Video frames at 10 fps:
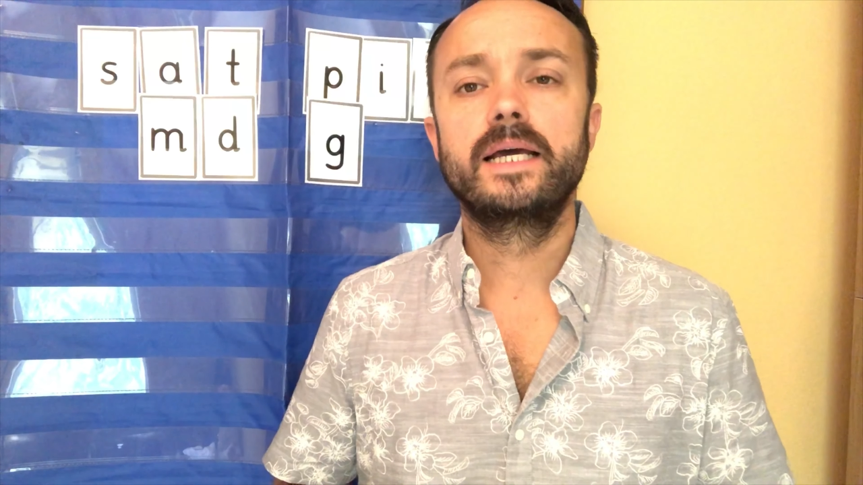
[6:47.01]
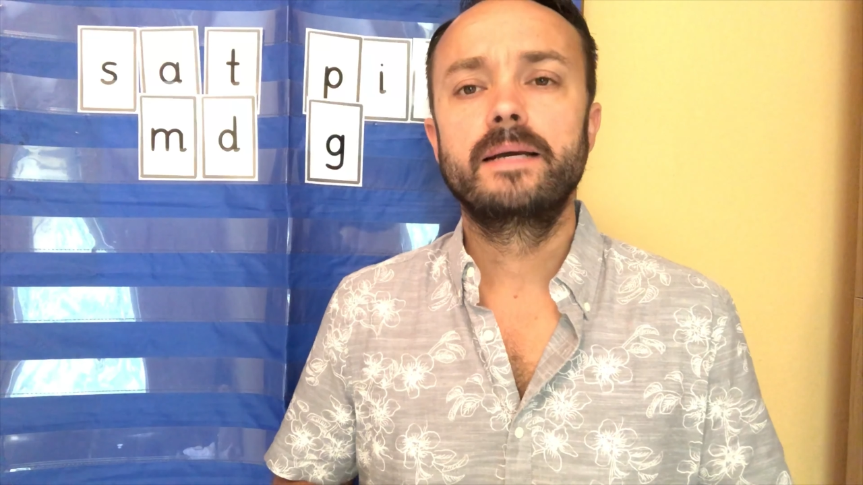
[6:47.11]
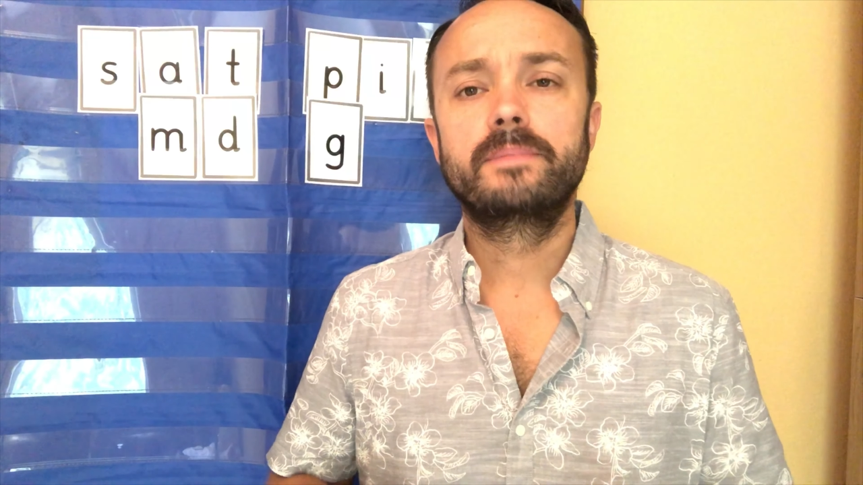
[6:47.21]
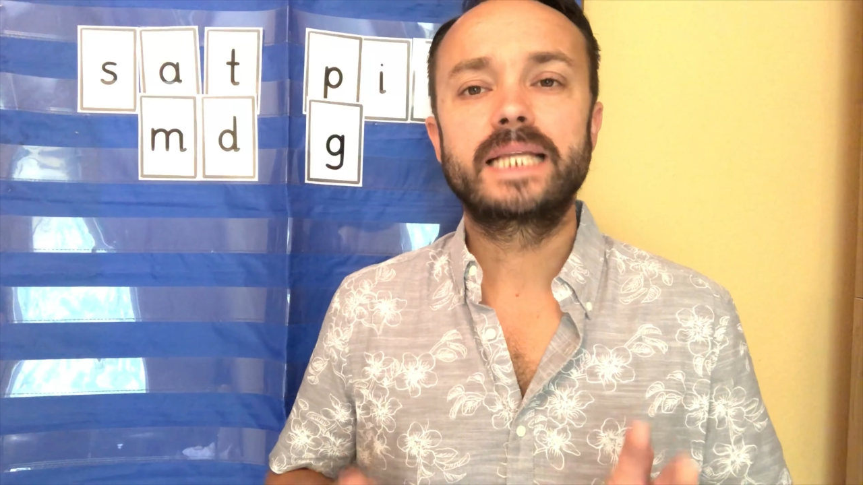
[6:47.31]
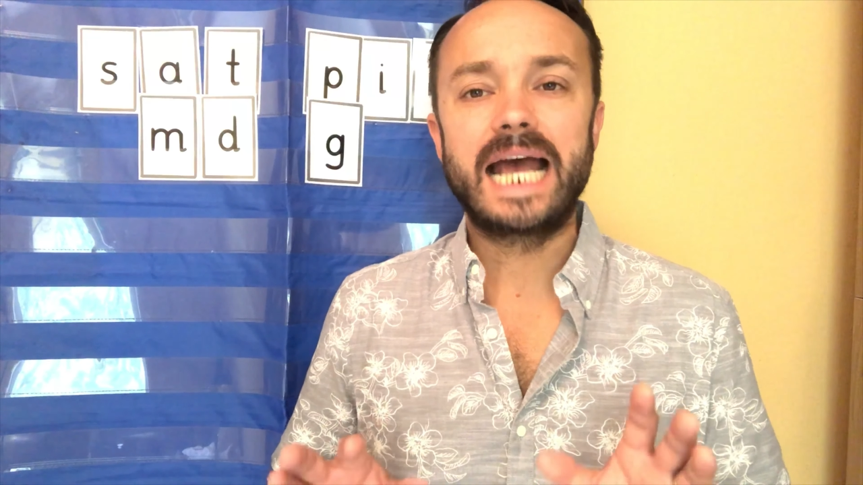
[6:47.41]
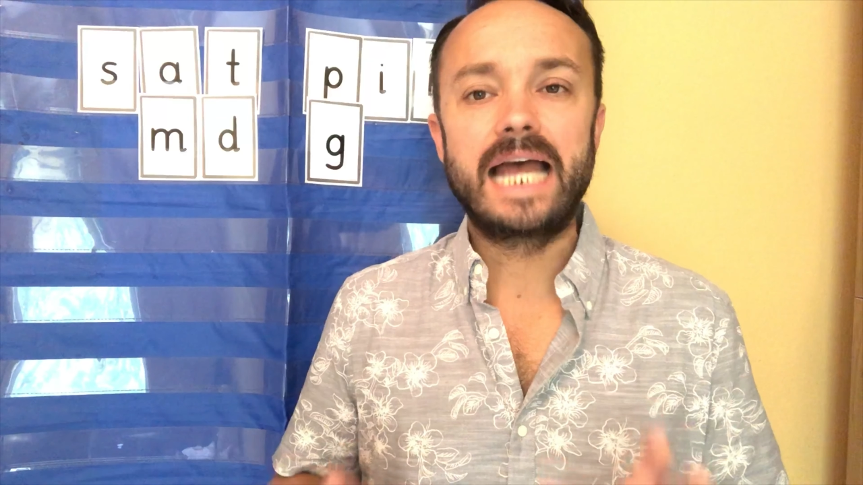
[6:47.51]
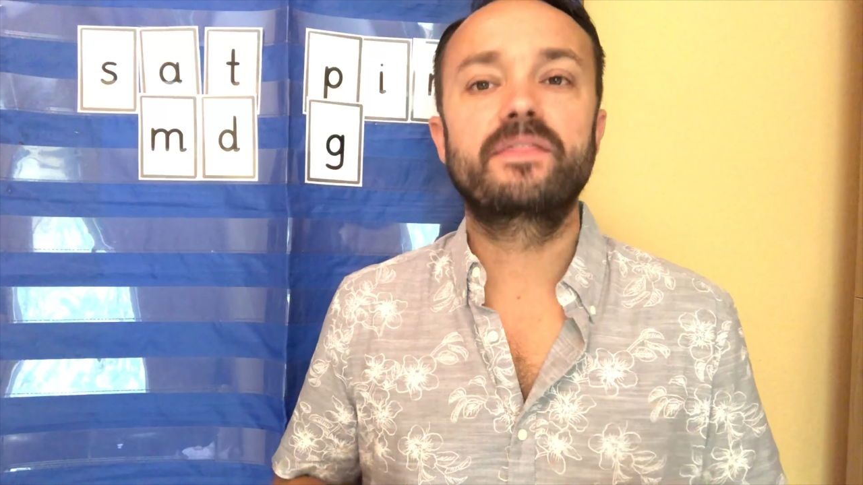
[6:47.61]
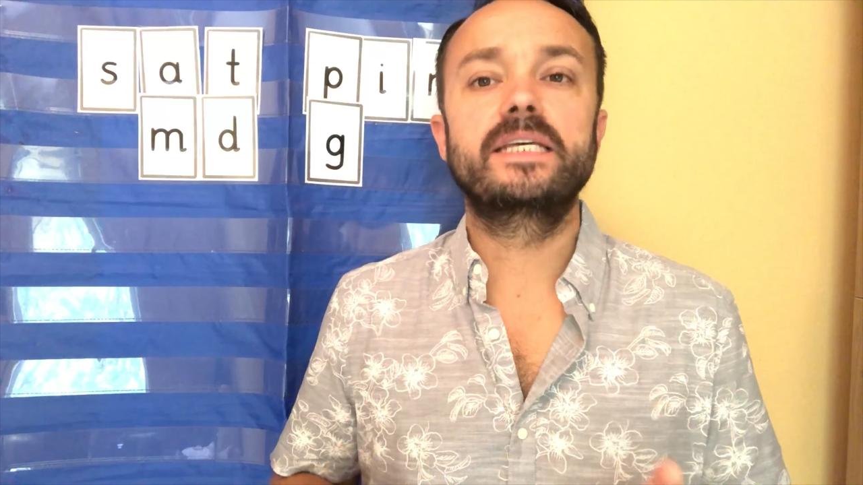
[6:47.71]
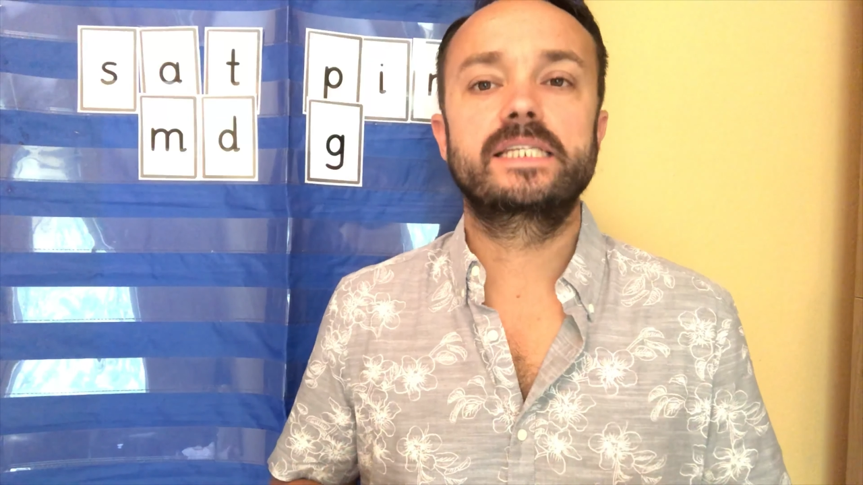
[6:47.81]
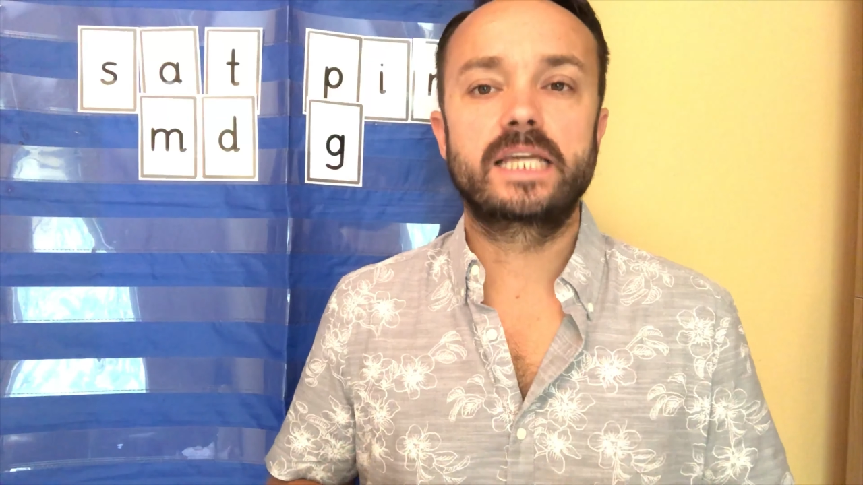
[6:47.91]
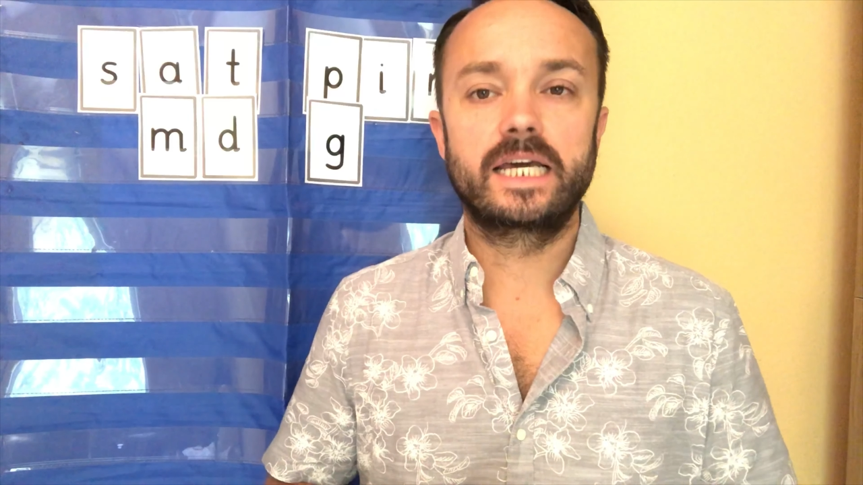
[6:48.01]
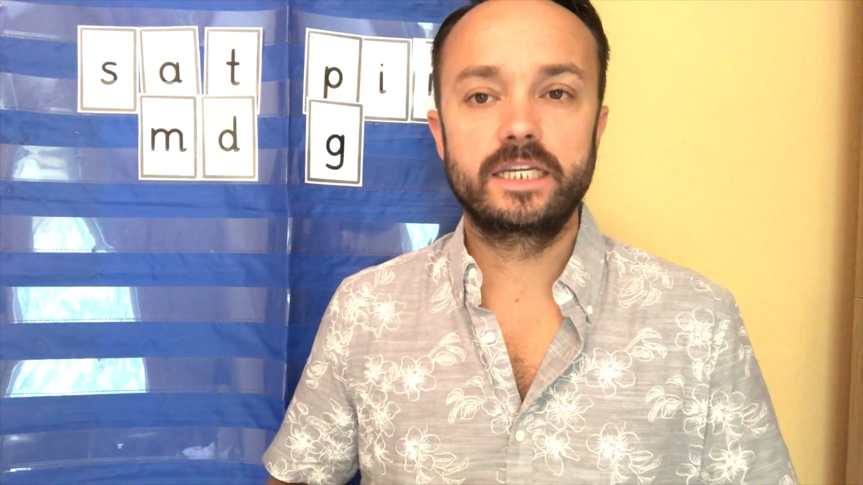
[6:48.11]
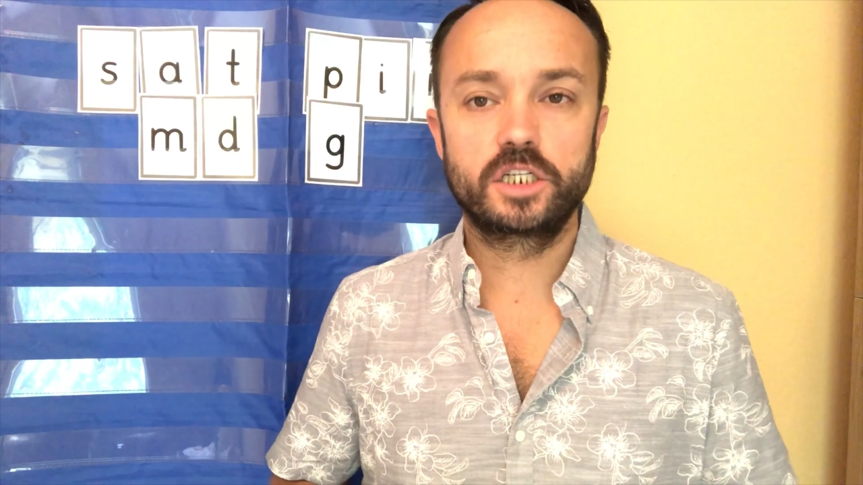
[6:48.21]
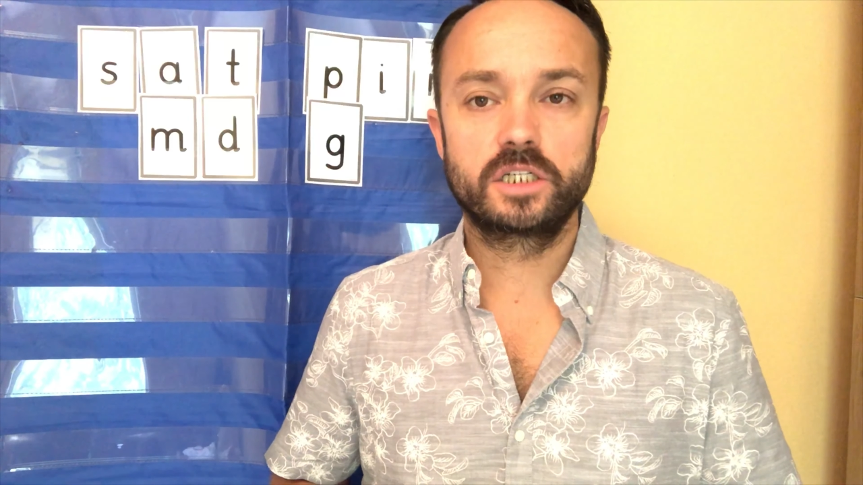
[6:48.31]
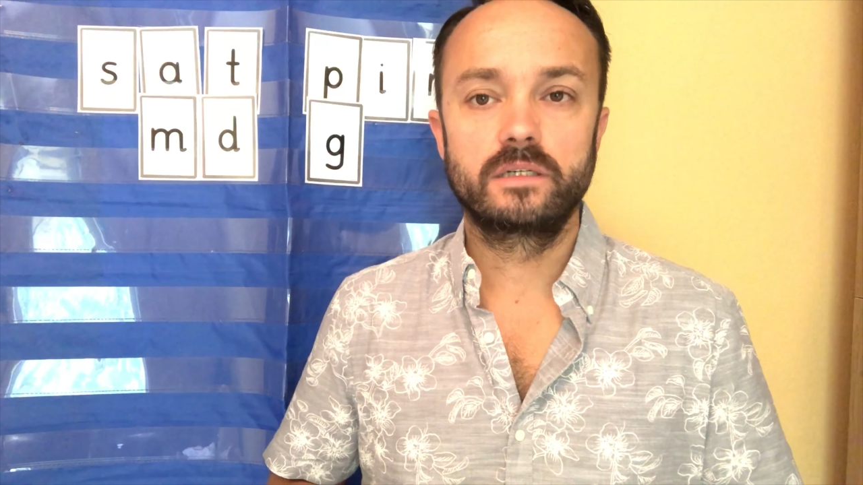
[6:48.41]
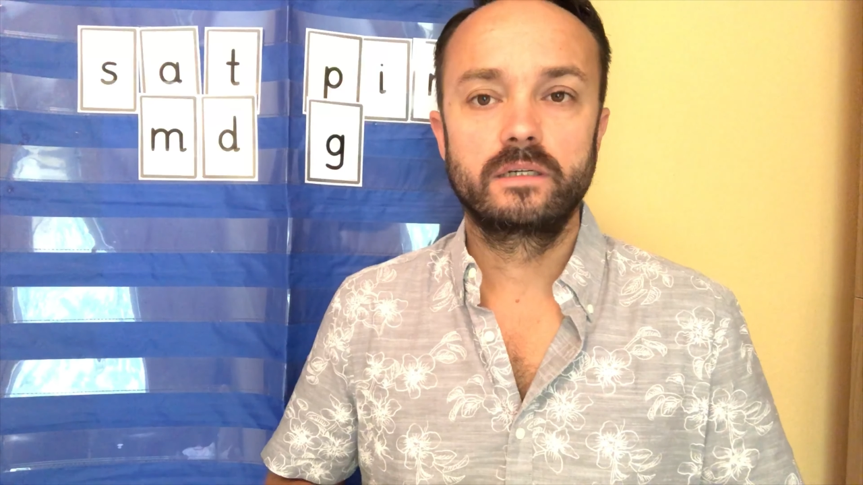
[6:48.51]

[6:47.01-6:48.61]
but at this stage,